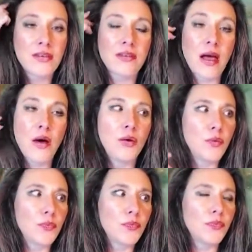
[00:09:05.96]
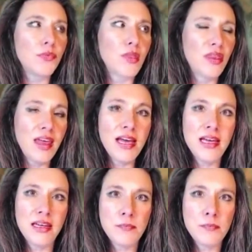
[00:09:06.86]
So
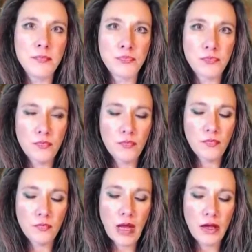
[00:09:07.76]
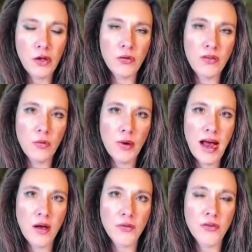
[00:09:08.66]
then you see what
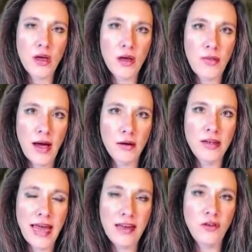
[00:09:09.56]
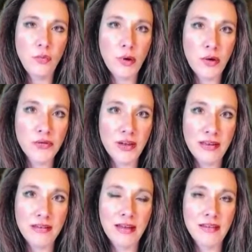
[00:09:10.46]
house that Ketu
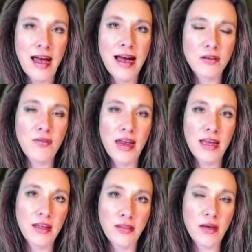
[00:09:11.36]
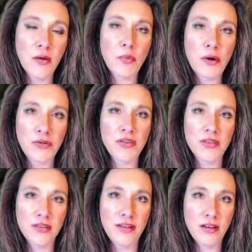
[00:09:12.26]
person is activating in the other
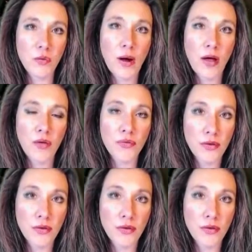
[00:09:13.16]
person's D12.